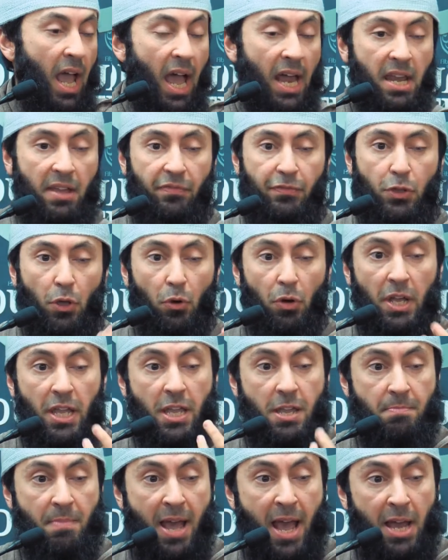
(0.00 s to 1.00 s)
And if your
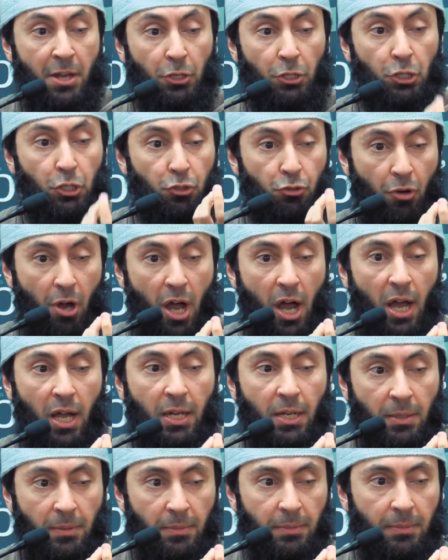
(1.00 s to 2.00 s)
iman is
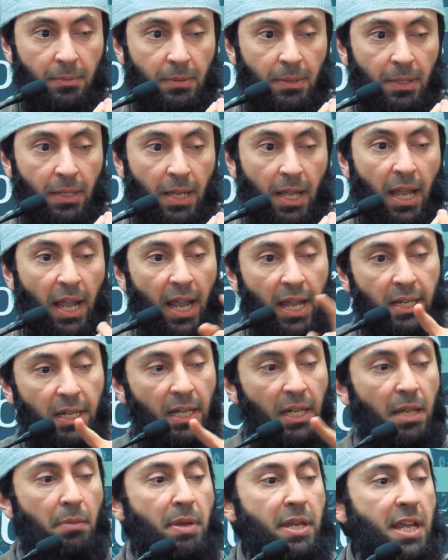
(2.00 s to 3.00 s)
strong, it
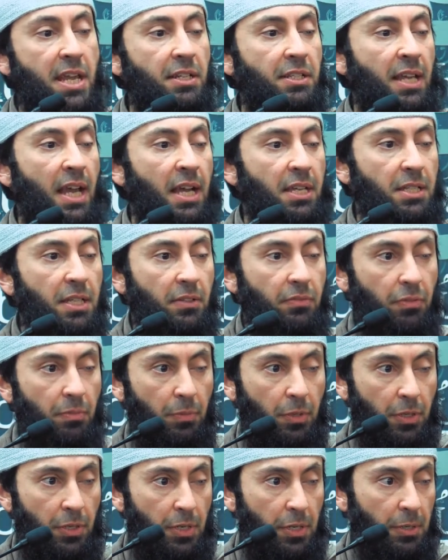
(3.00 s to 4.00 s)
eliminates hasad
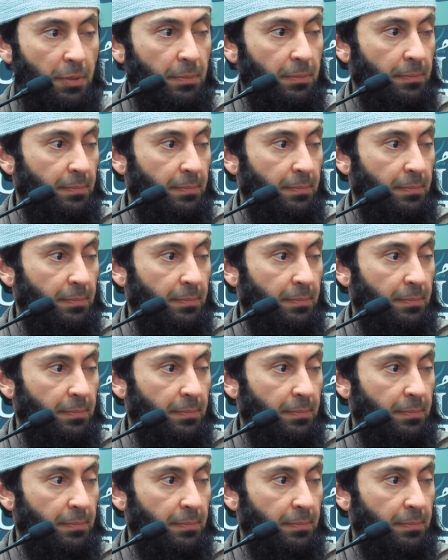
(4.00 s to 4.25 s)
from the heart.